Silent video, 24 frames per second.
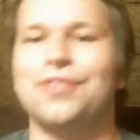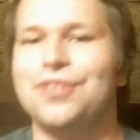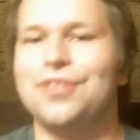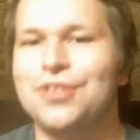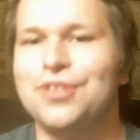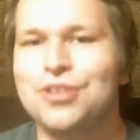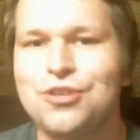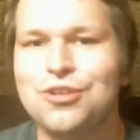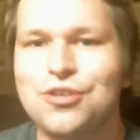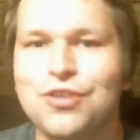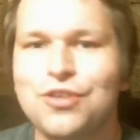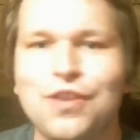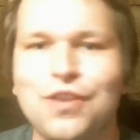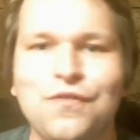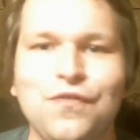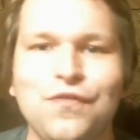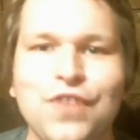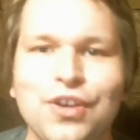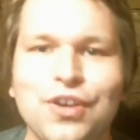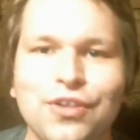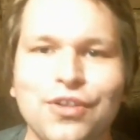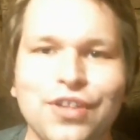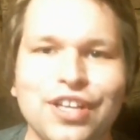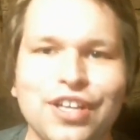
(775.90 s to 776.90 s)
you can
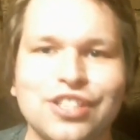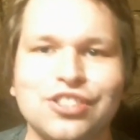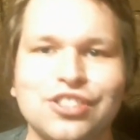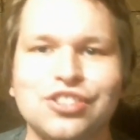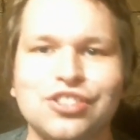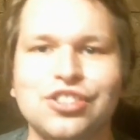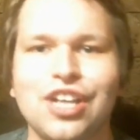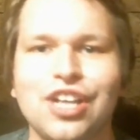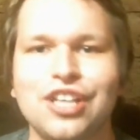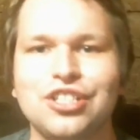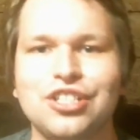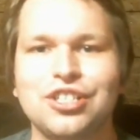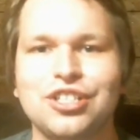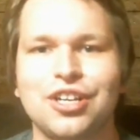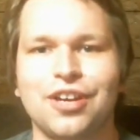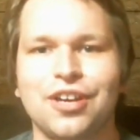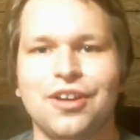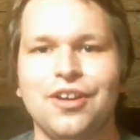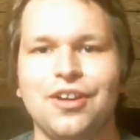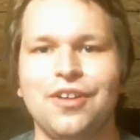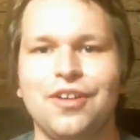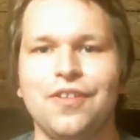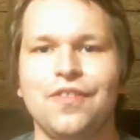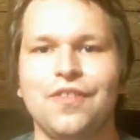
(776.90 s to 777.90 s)
feel like
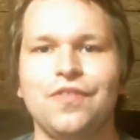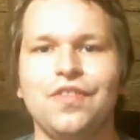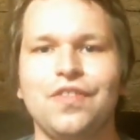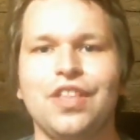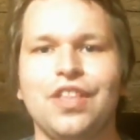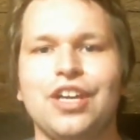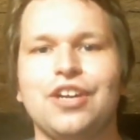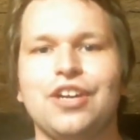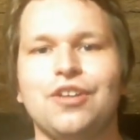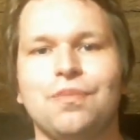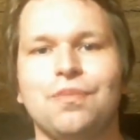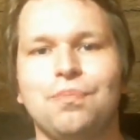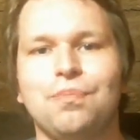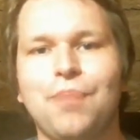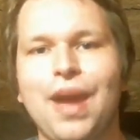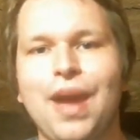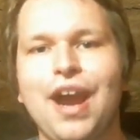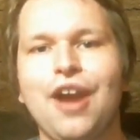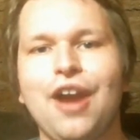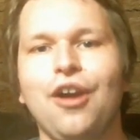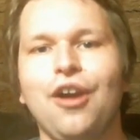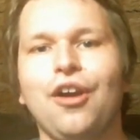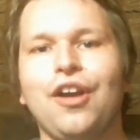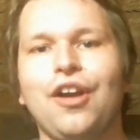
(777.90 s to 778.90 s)
like a
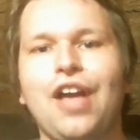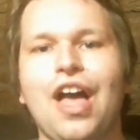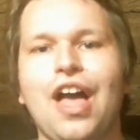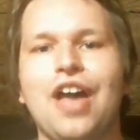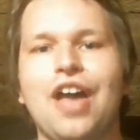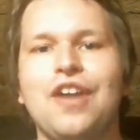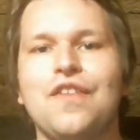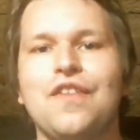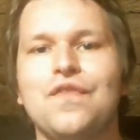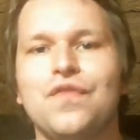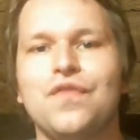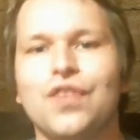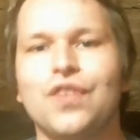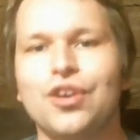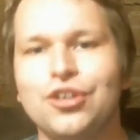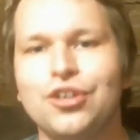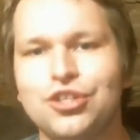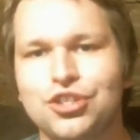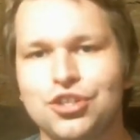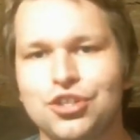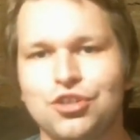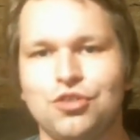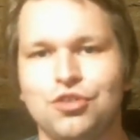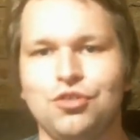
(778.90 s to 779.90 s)
paragon of
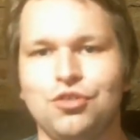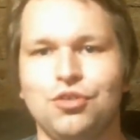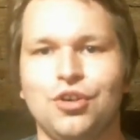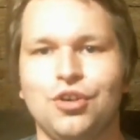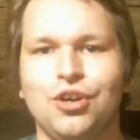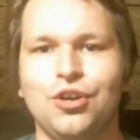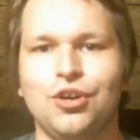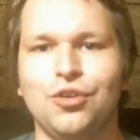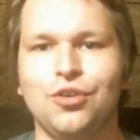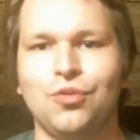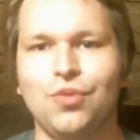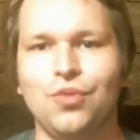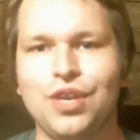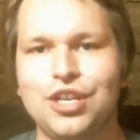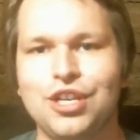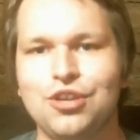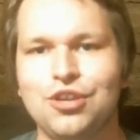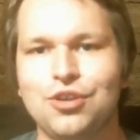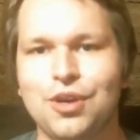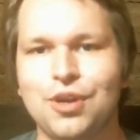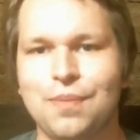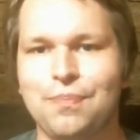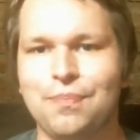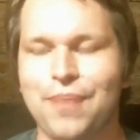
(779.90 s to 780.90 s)
virtue when
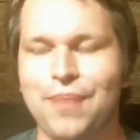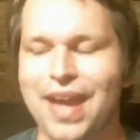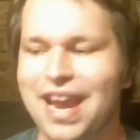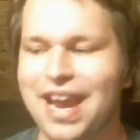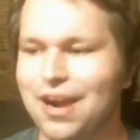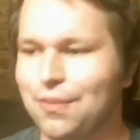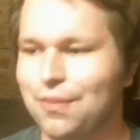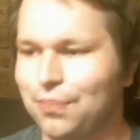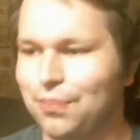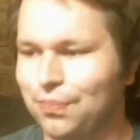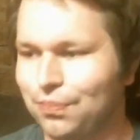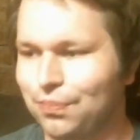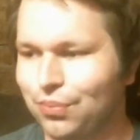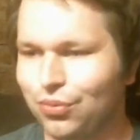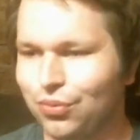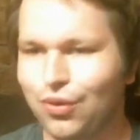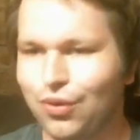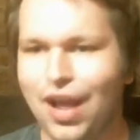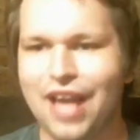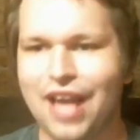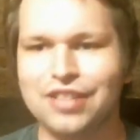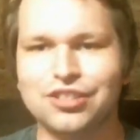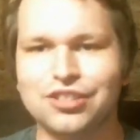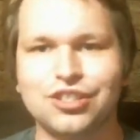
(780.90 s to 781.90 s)
you compare
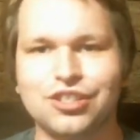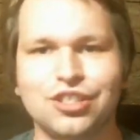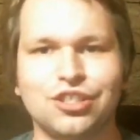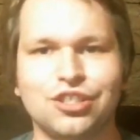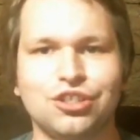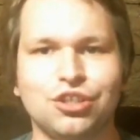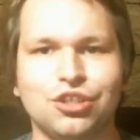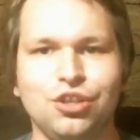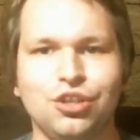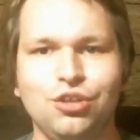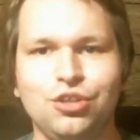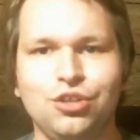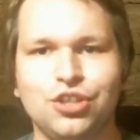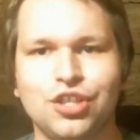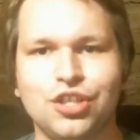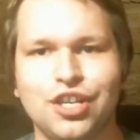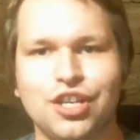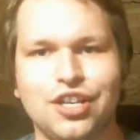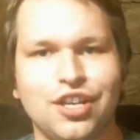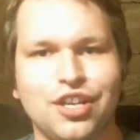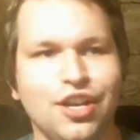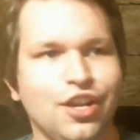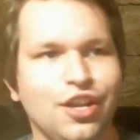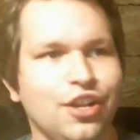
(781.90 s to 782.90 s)

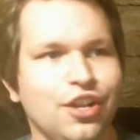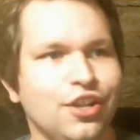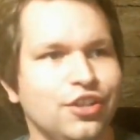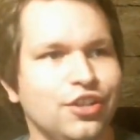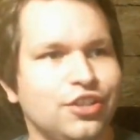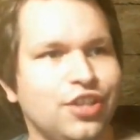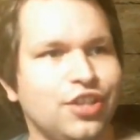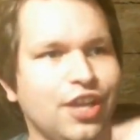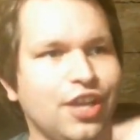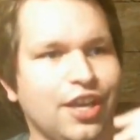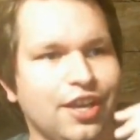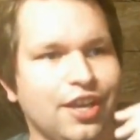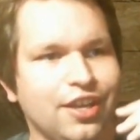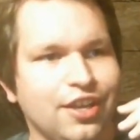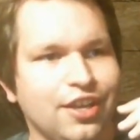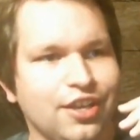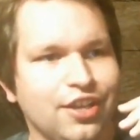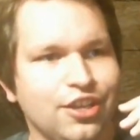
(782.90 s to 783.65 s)
prostitution to,